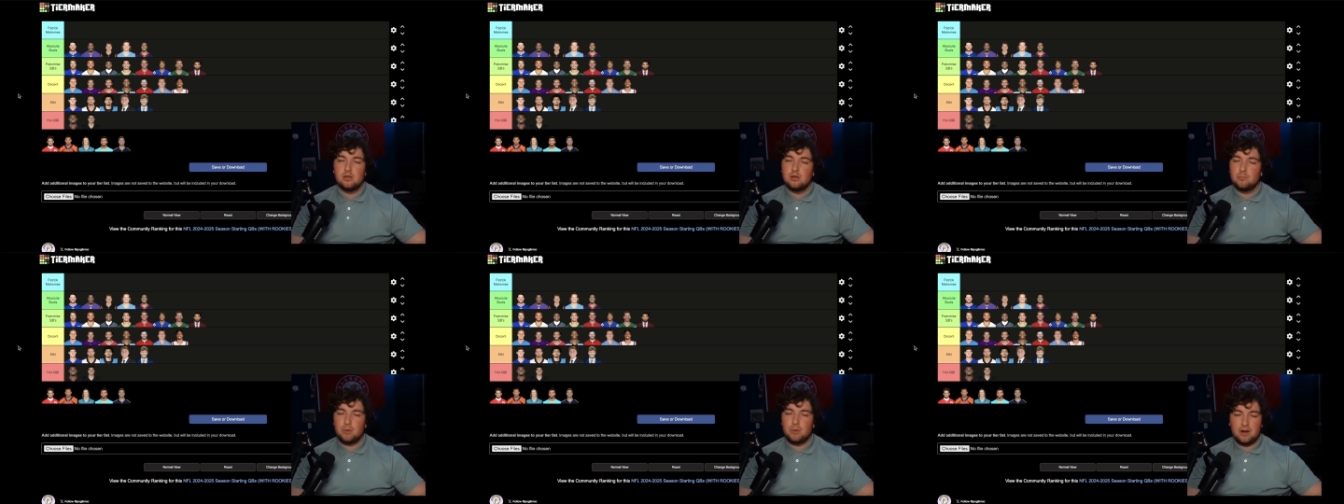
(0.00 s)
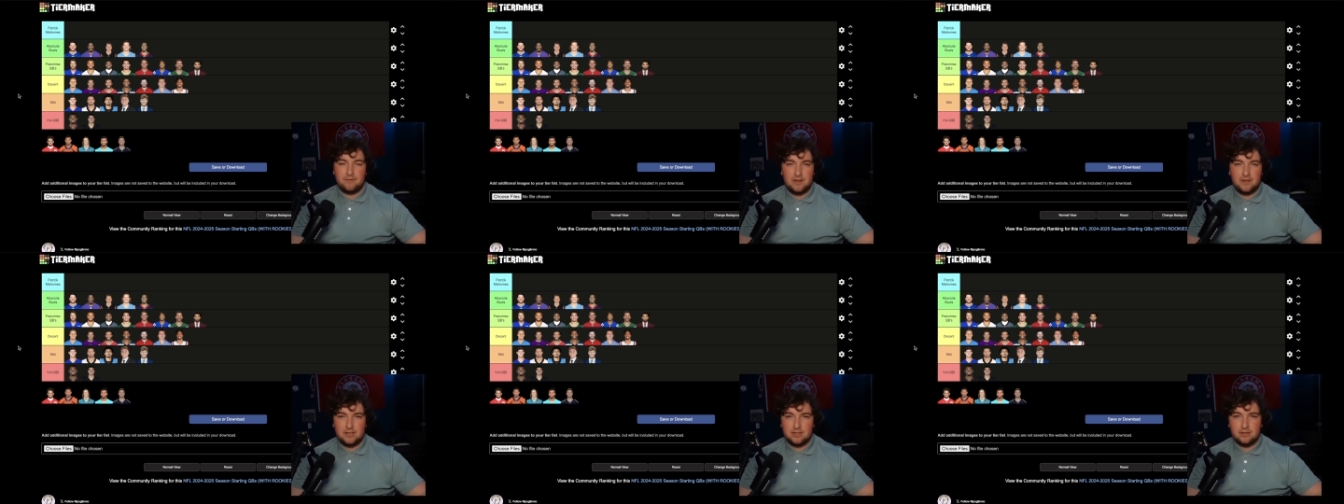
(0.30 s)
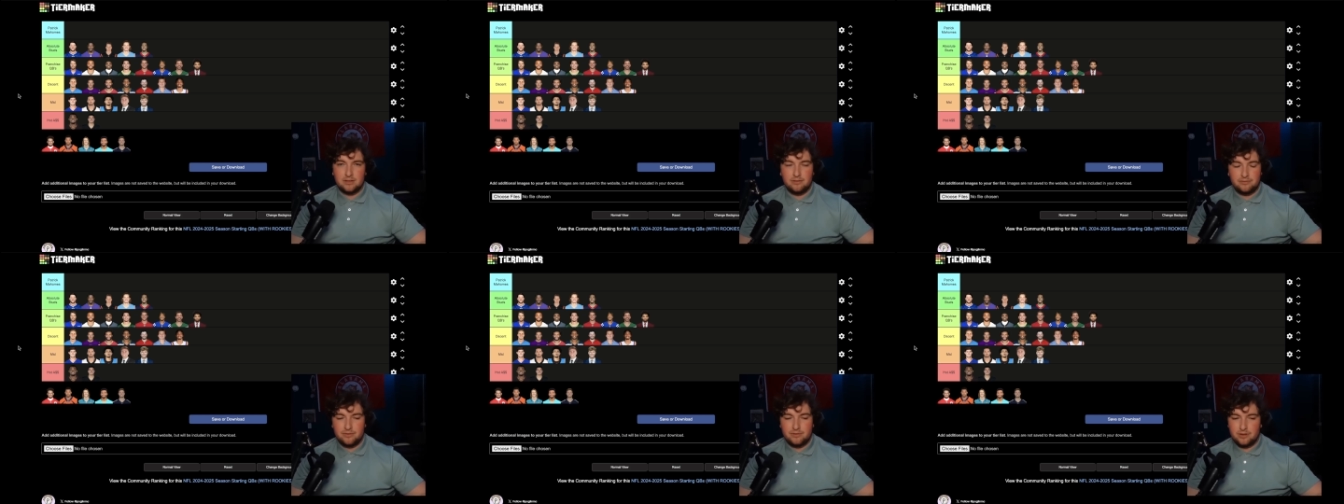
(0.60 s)
but if he's
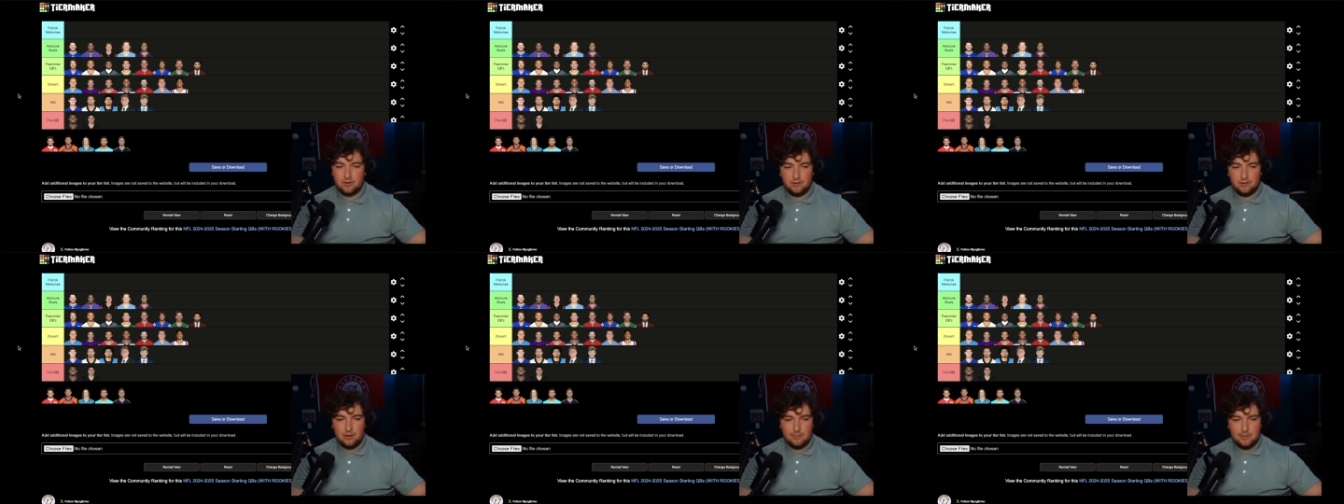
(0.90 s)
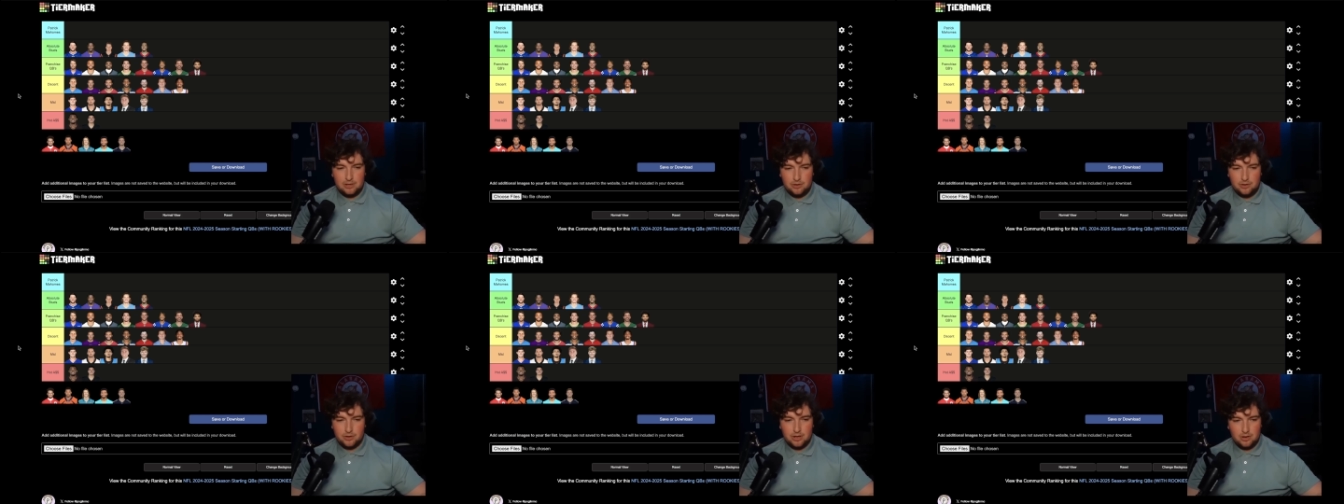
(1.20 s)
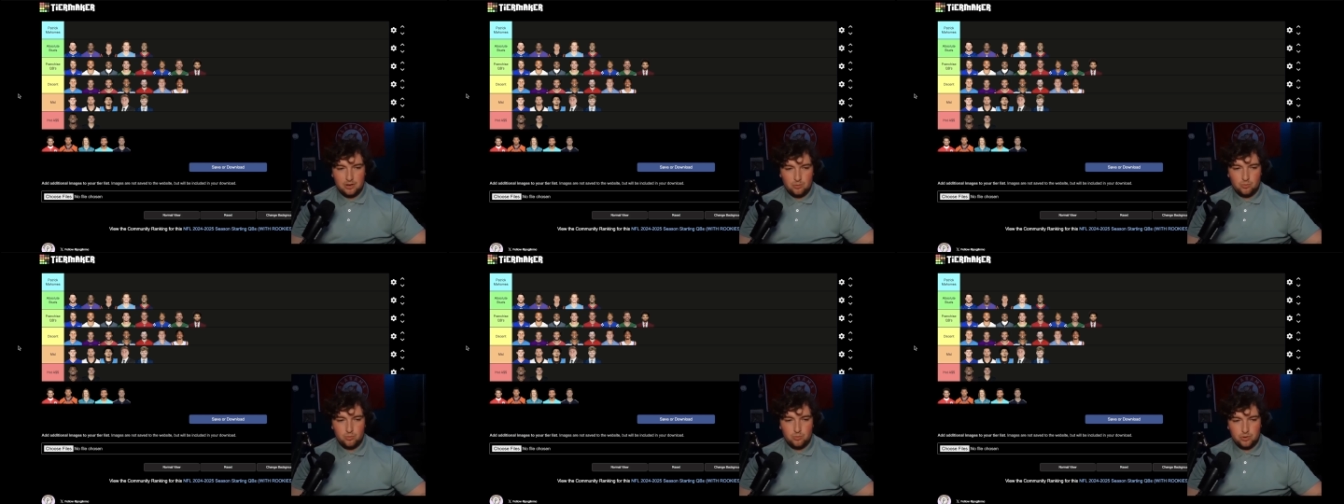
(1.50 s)
on the field, I mean, you're
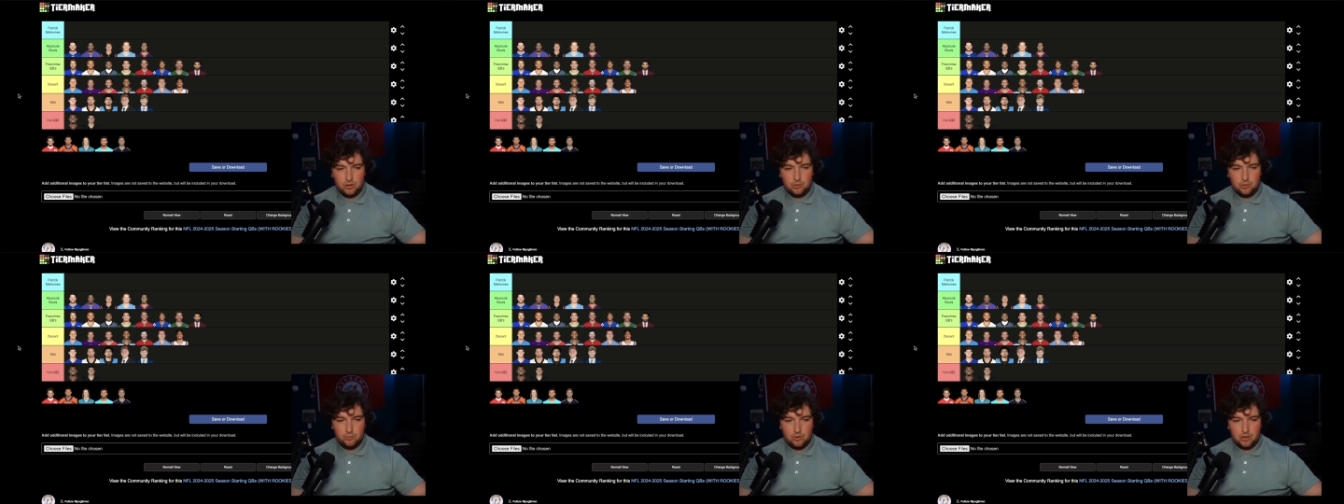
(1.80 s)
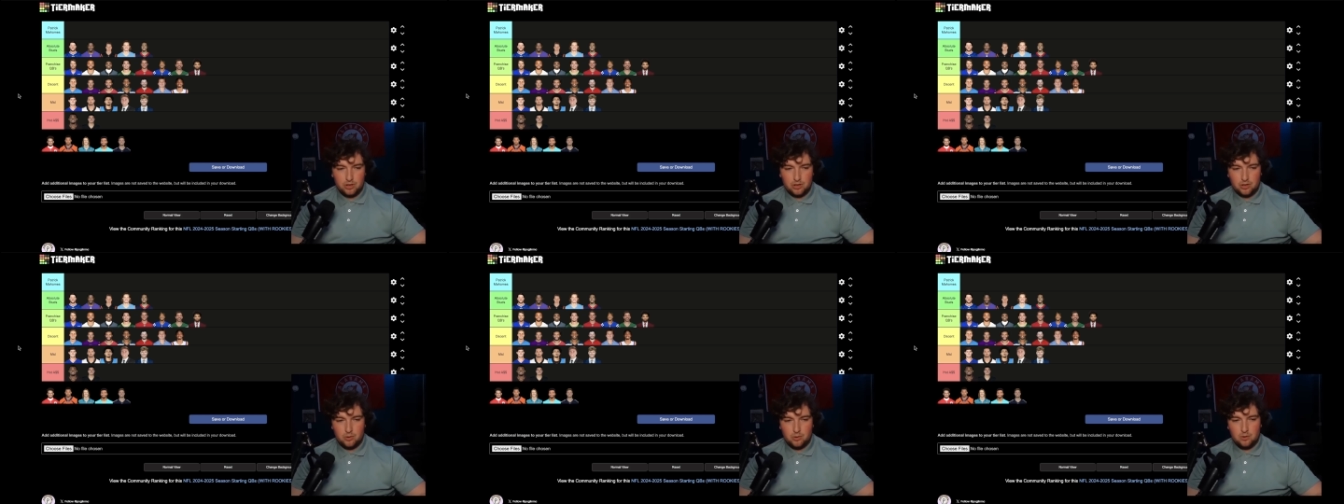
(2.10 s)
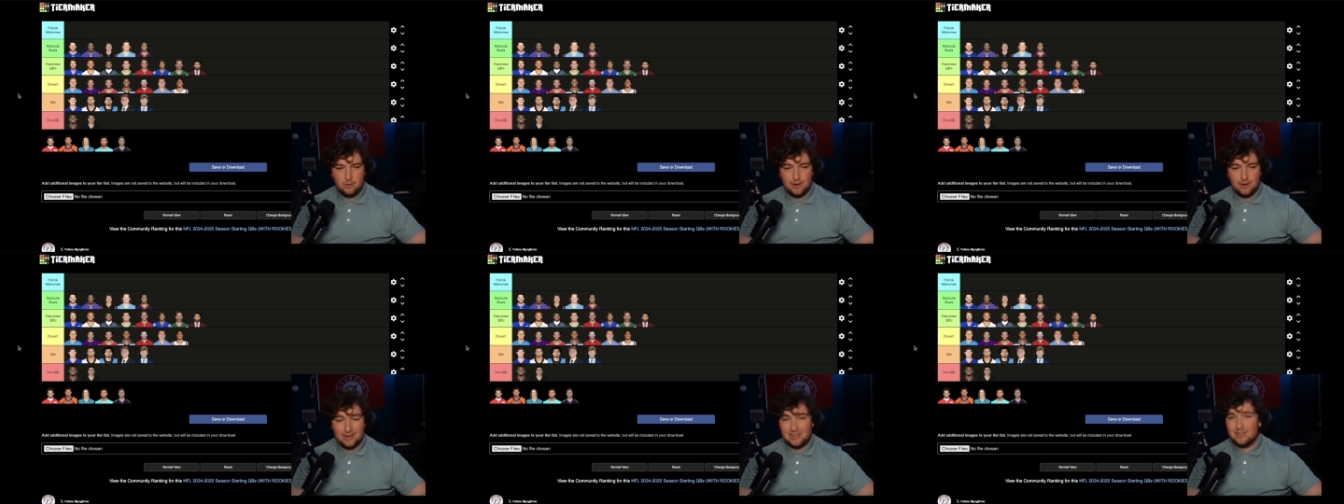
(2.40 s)
getting a really, really good
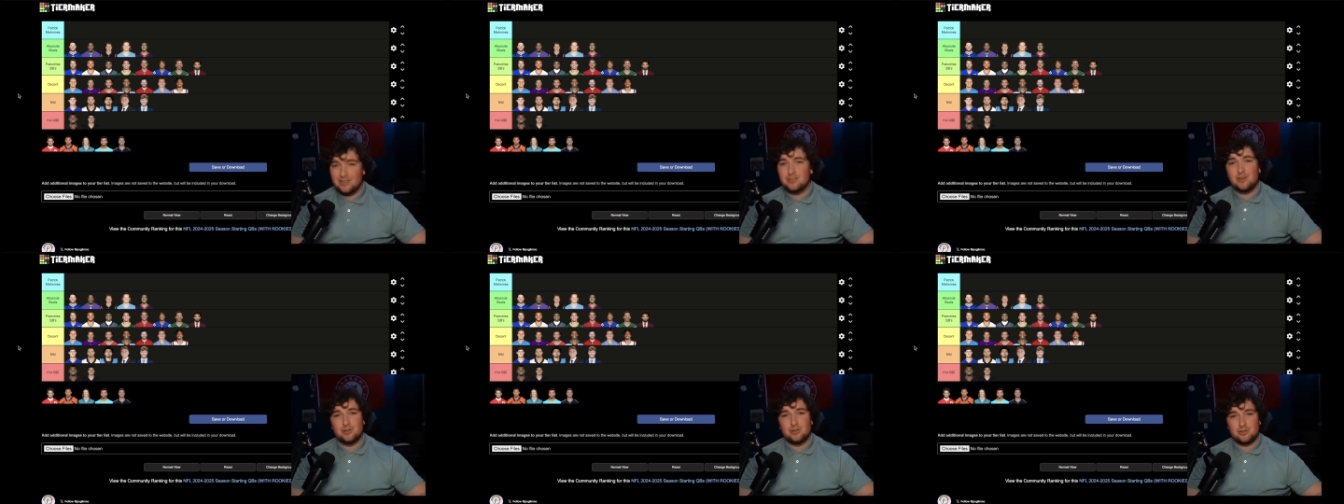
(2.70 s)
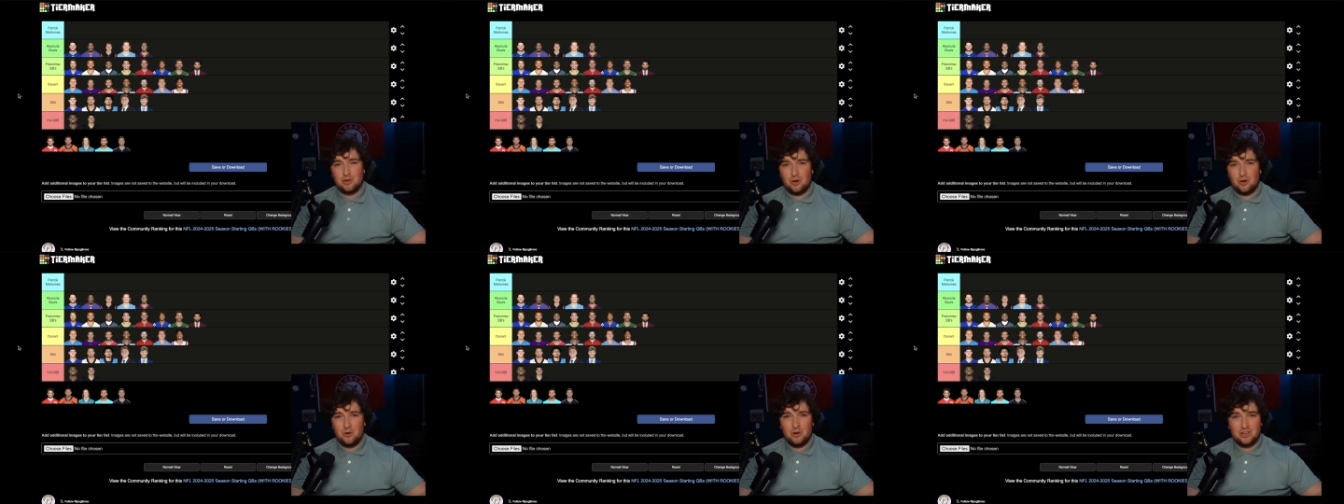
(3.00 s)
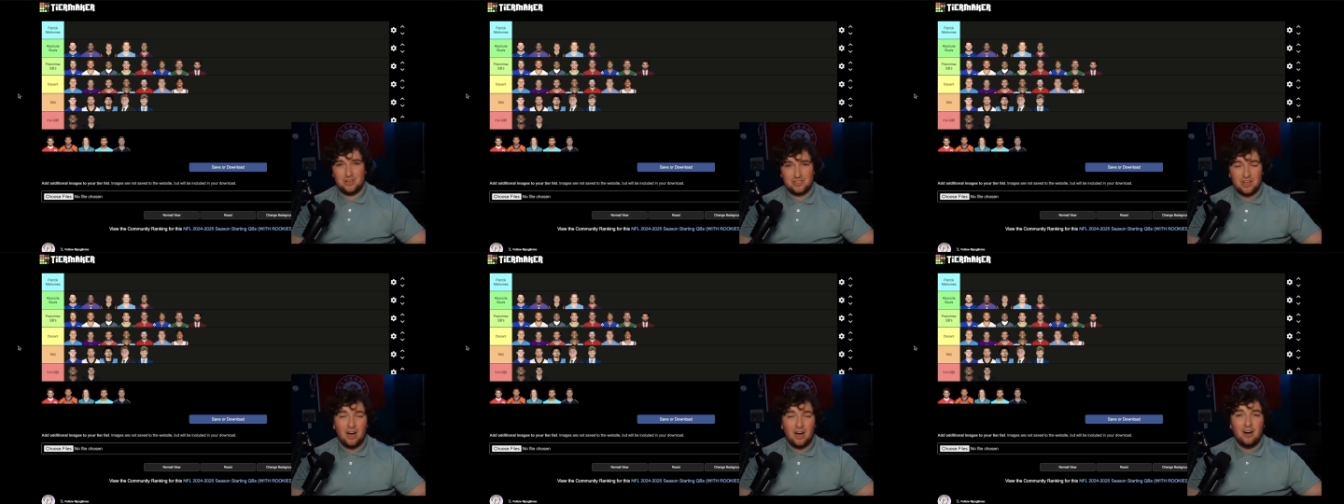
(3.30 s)
quarterback. He's also
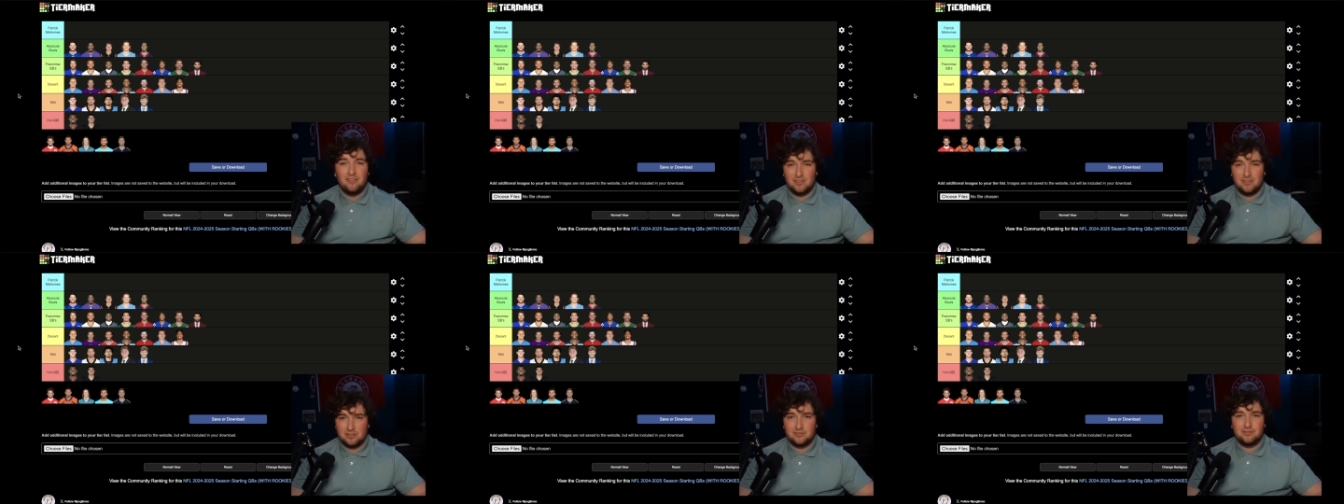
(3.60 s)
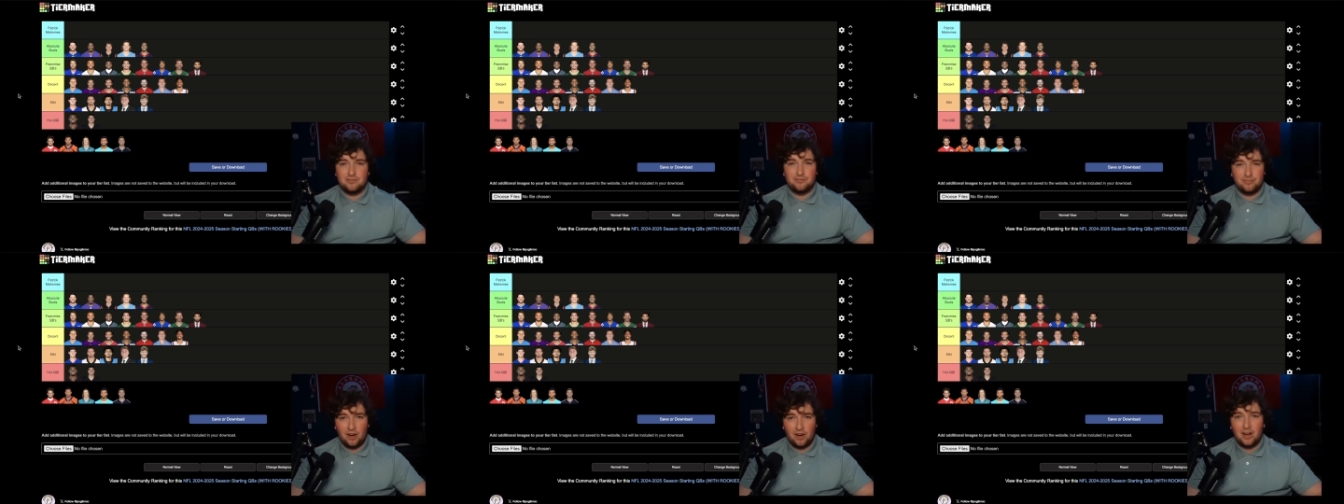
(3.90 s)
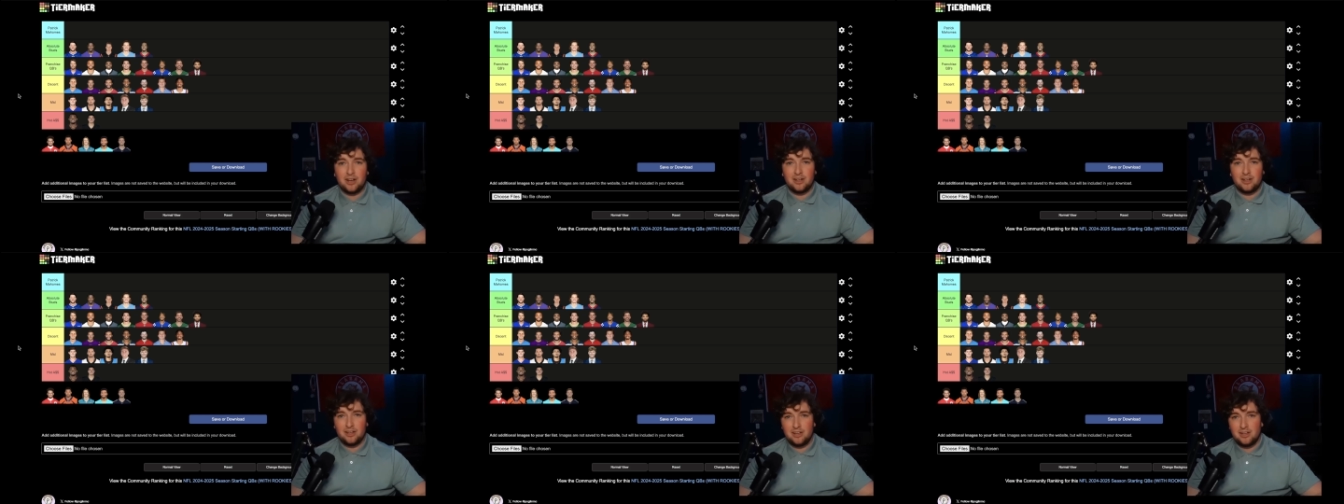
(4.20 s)
tough as
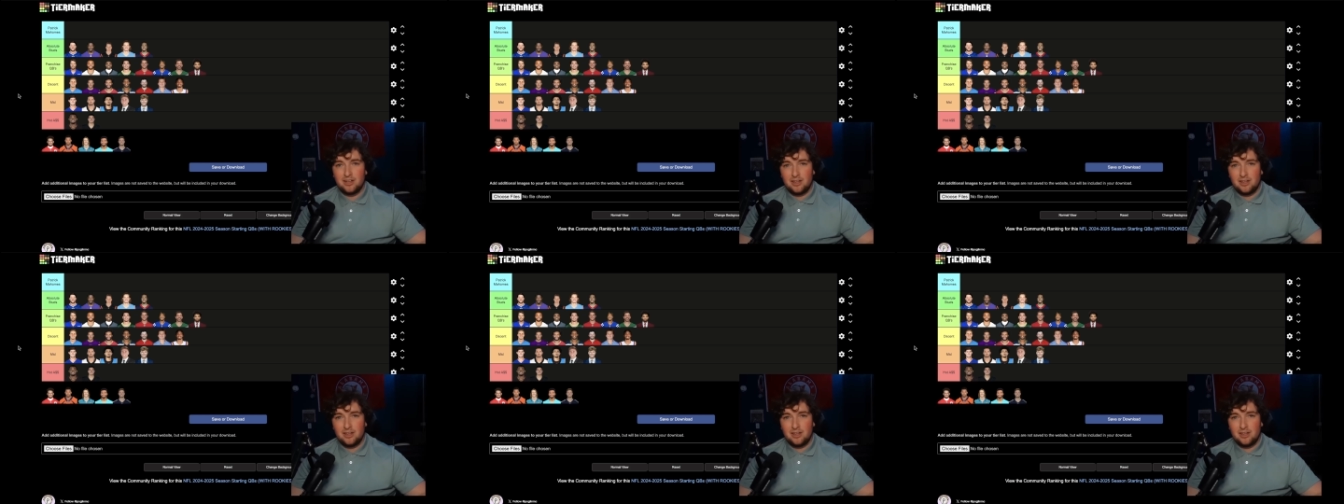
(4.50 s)
fuck.